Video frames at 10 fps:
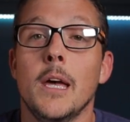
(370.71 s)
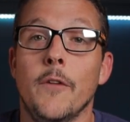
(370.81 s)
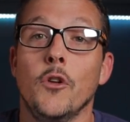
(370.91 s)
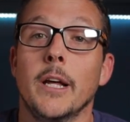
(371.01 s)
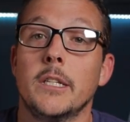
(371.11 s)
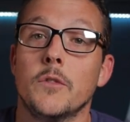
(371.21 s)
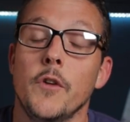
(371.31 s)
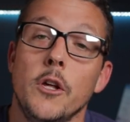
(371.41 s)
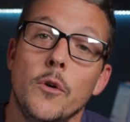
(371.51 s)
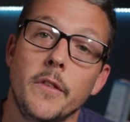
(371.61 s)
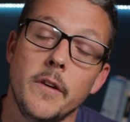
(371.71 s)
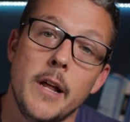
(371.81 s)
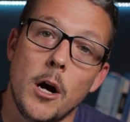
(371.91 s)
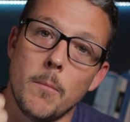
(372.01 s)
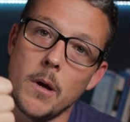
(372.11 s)
If you liked this video and it did
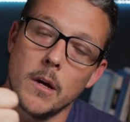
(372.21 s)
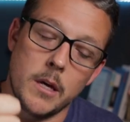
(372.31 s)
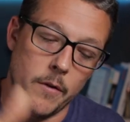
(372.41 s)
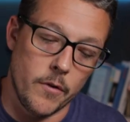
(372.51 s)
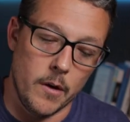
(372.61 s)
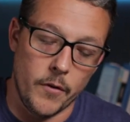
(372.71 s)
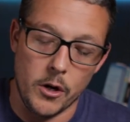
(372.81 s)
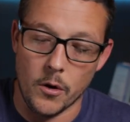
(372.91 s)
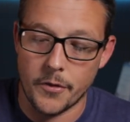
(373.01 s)
help, give the video